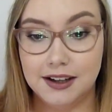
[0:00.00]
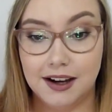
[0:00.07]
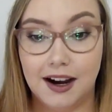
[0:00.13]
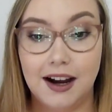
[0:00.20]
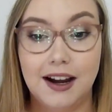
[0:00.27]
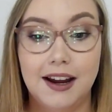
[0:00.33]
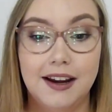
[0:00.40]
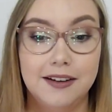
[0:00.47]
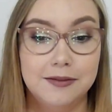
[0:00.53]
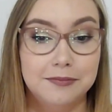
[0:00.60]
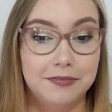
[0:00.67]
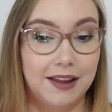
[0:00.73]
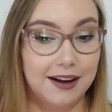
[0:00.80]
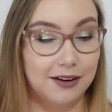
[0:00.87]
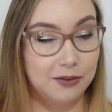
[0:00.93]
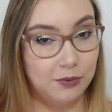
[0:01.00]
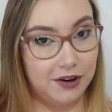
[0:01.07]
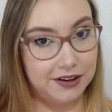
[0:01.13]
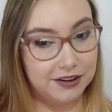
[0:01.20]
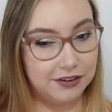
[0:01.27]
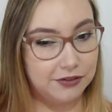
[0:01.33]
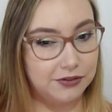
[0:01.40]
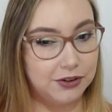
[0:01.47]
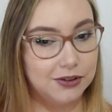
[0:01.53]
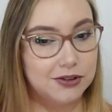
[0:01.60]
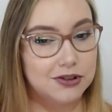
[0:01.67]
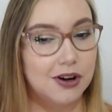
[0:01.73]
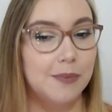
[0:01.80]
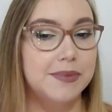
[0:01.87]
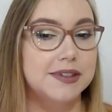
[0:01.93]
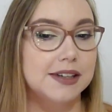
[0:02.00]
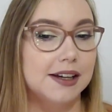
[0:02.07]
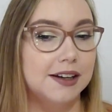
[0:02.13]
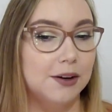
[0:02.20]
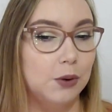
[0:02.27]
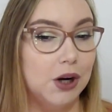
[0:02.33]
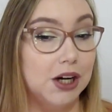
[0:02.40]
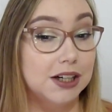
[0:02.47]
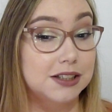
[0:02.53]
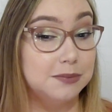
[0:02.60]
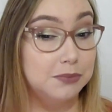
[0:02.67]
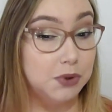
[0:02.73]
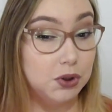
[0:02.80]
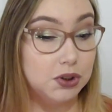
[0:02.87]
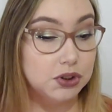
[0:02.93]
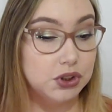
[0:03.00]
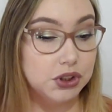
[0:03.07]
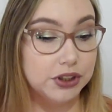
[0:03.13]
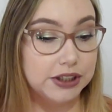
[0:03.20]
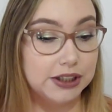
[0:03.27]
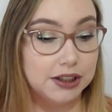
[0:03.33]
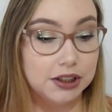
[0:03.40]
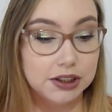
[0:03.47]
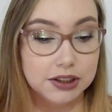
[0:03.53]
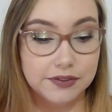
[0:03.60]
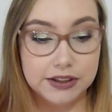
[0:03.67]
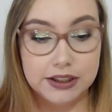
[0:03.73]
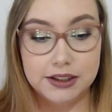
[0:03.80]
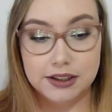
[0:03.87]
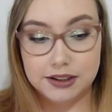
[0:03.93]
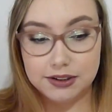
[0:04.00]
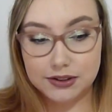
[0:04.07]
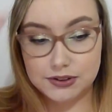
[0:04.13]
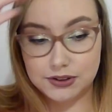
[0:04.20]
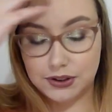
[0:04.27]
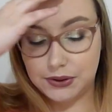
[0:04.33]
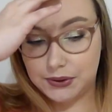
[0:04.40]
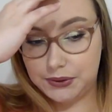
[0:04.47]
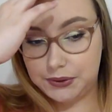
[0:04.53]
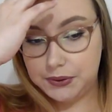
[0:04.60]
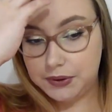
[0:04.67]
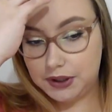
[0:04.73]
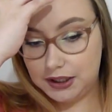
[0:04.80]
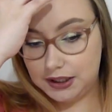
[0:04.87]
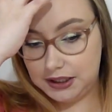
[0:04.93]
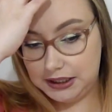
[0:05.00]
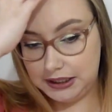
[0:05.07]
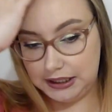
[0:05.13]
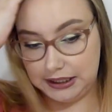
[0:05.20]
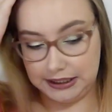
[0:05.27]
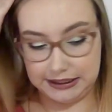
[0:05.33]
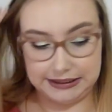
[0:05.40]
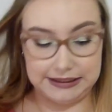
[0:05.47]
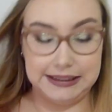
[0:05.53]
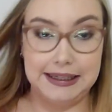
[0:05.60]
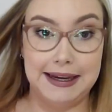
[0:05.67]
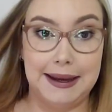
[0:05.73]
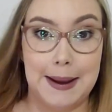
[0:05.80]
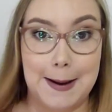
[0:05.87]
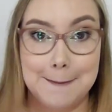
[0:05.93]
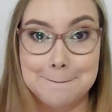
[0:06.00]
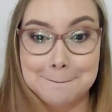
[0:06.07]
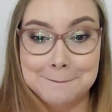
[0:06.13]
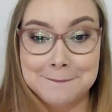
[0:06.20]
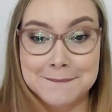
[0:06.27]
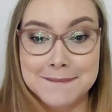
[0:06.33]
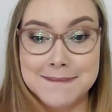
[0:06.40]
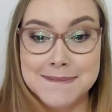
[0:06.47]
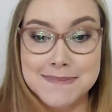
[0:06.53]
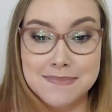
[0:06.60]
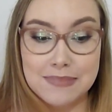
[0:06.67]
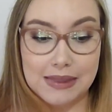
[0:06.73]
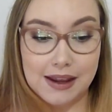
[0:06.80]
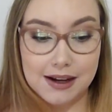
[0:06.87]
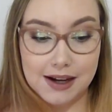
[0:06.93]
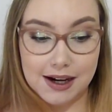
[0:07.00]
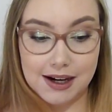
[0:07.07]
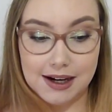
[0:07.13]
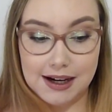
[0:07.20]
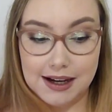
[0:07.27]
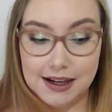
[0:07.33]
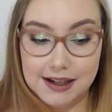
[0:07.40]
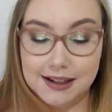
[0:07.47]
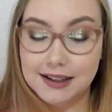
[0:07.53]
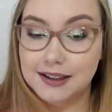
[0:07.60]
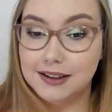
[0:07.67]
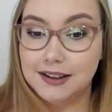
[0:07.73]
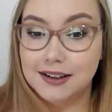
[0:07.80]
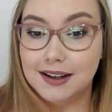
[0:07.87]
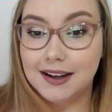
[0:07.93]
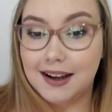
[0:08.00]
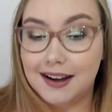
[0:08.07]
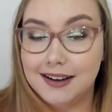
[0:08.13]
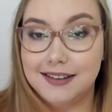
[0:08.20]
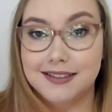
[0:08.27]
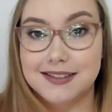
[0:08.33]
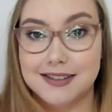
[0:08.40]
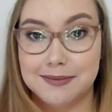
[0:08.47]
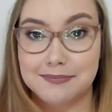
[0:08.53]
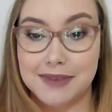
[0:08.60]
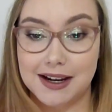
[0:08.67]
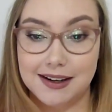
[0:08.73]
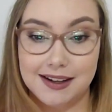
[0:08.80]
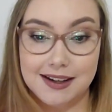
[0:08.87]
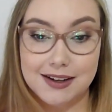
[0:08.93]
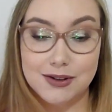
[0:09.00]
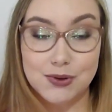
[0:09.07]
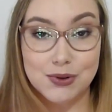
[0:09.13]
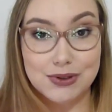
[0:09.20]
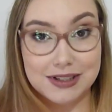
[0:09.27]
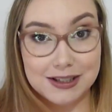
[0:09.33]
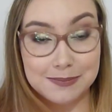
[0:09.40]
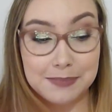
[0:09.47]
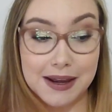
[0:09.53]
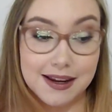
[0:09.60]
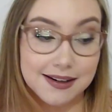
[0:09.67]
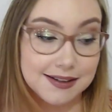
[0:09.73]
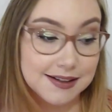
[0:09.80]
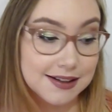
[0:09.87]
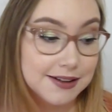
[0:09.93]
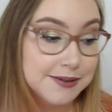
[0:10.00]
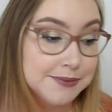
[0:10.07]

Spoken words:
I'm like one of the few jobs that worked more during COVID, so yeah, I had some money to spend,